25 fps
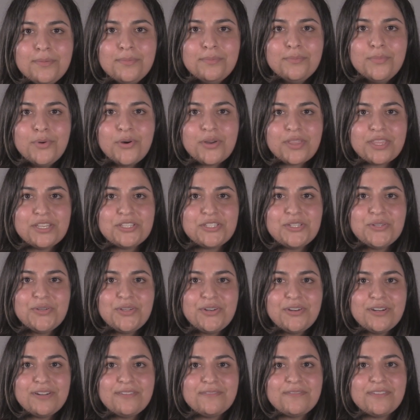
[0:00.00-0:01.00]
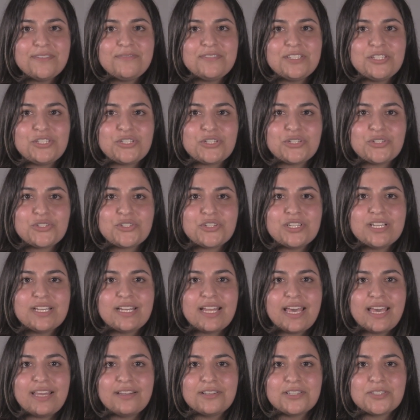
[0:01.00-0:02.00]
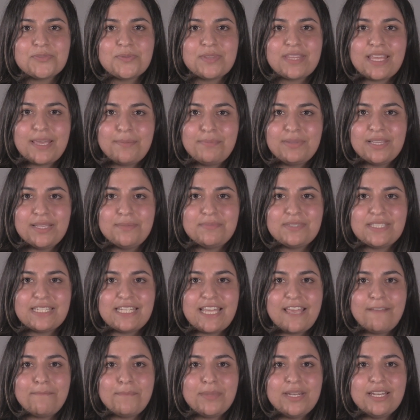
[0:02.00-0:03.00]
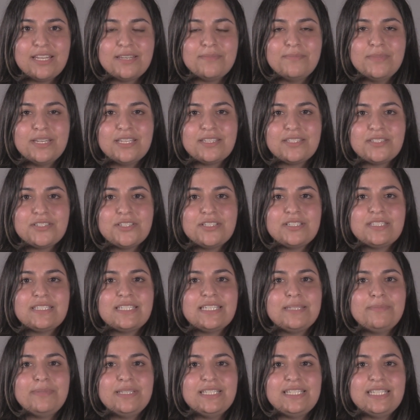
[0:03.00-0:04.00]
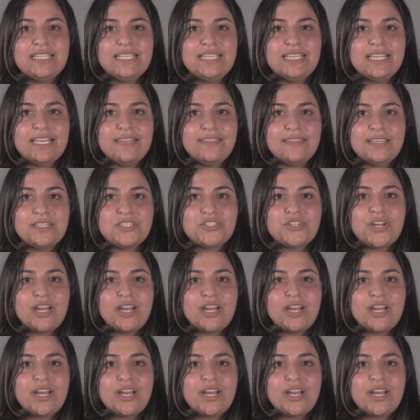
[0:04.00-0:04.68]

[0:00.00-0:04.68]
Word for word: More than 250 children and adults with epilepsy have been administered CBD in these